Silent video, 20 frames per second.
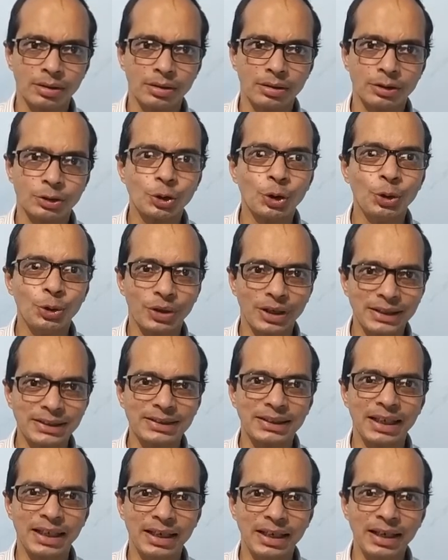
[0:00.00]
So you can
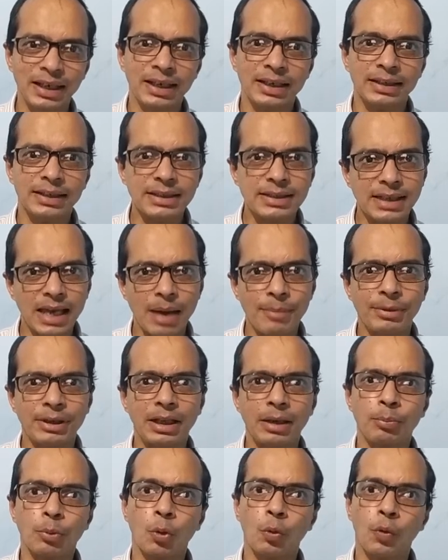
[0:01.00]
say this
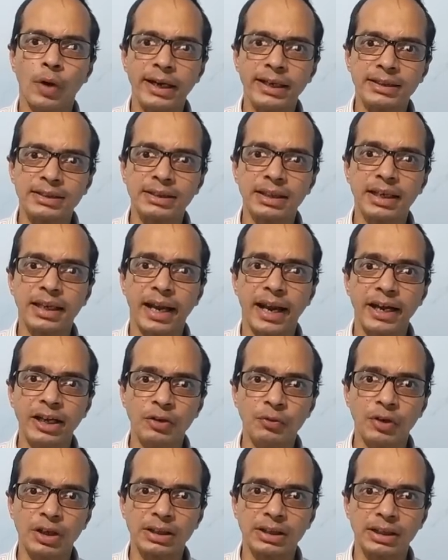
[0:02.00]
capital provides
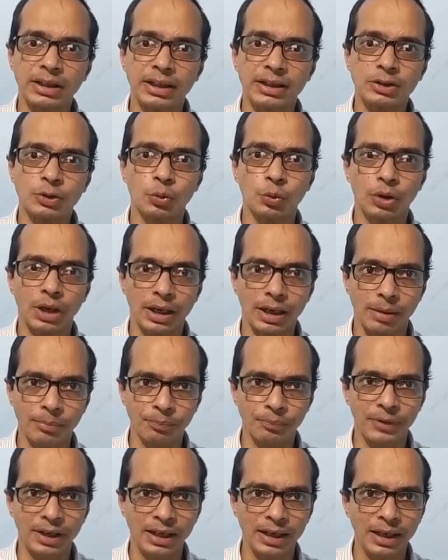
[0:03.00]
creditworthiness to the
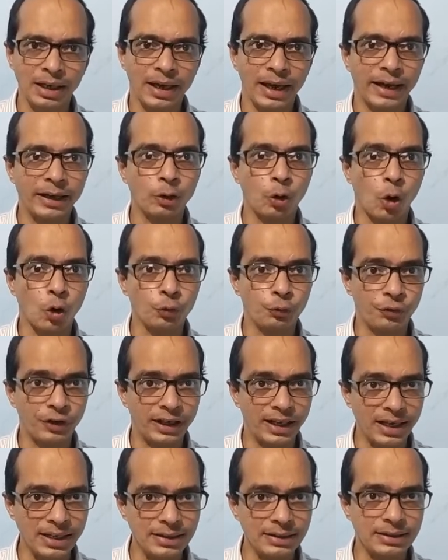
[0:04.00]
company and
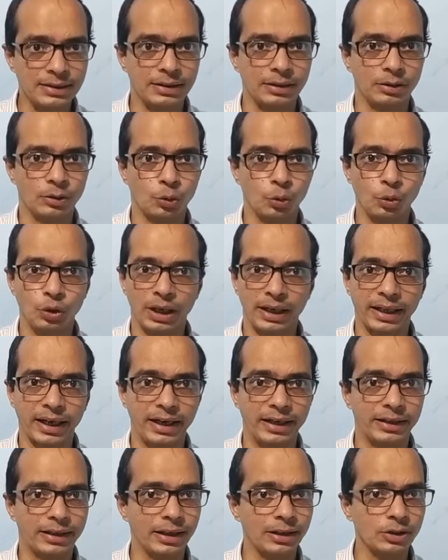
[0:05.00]
confidence to the
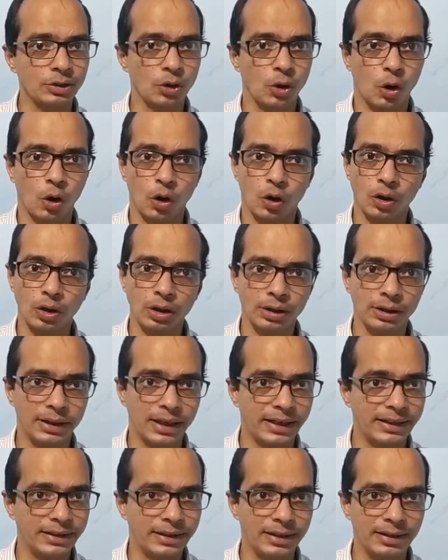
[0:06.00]
creditors or
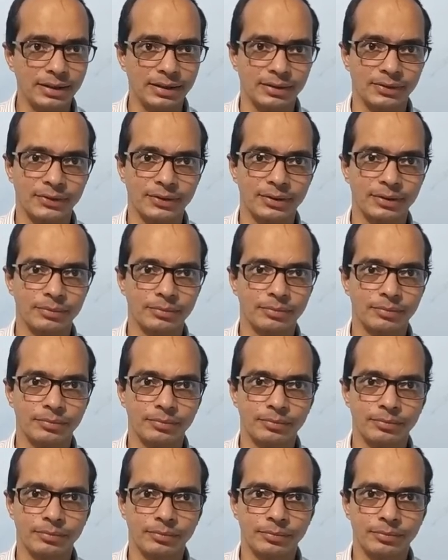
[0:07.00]
lenders.
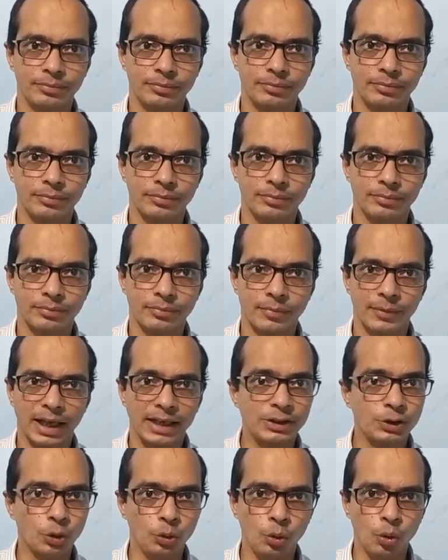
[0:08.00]

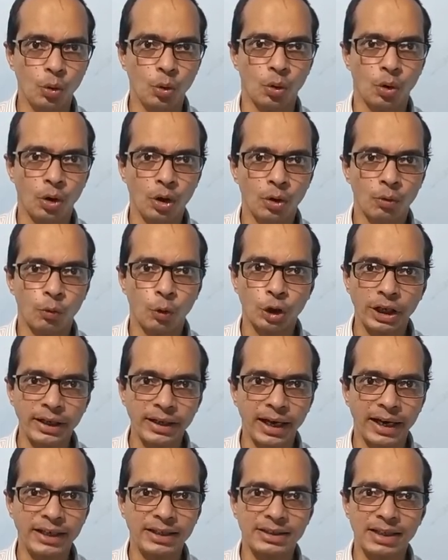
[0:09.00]
As you know, voting
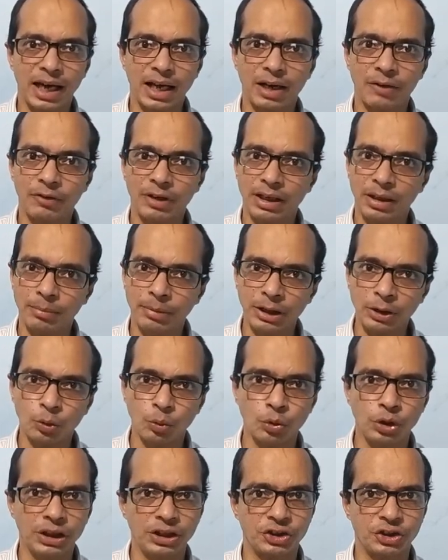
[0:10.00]
rights are available
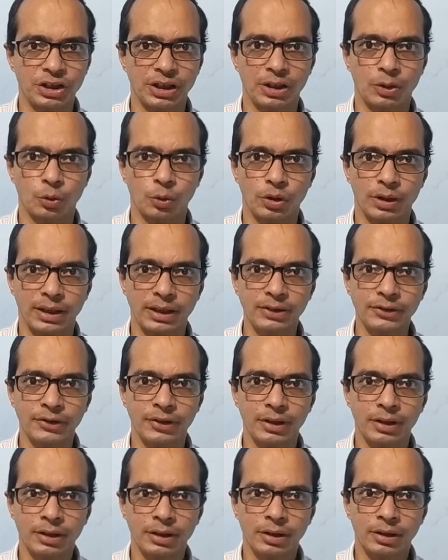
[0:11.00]
to these shareholders,
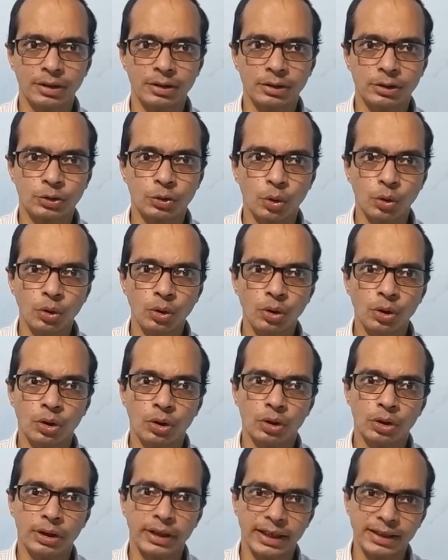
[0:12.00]
so
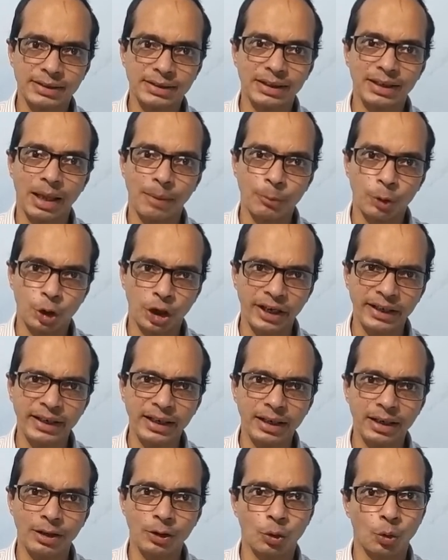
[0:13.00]
there is a
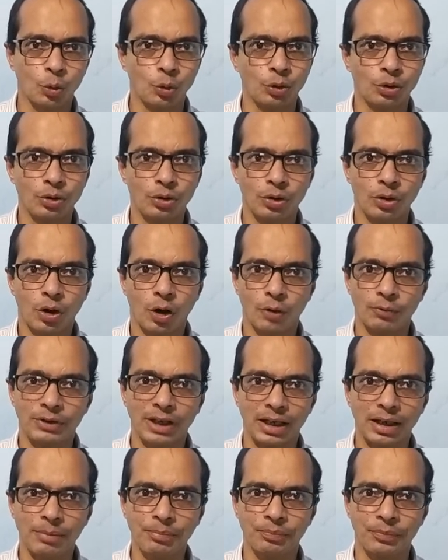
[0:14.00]
democratic control of the
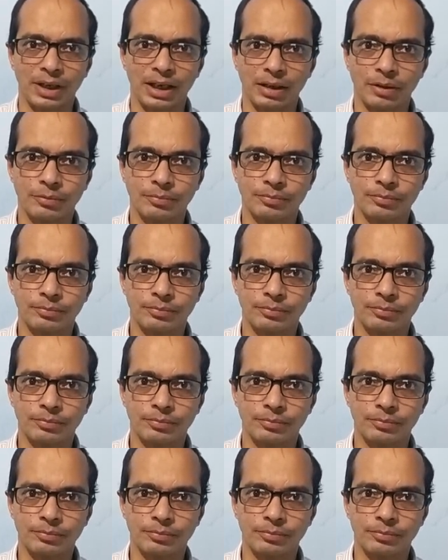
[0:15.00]
company,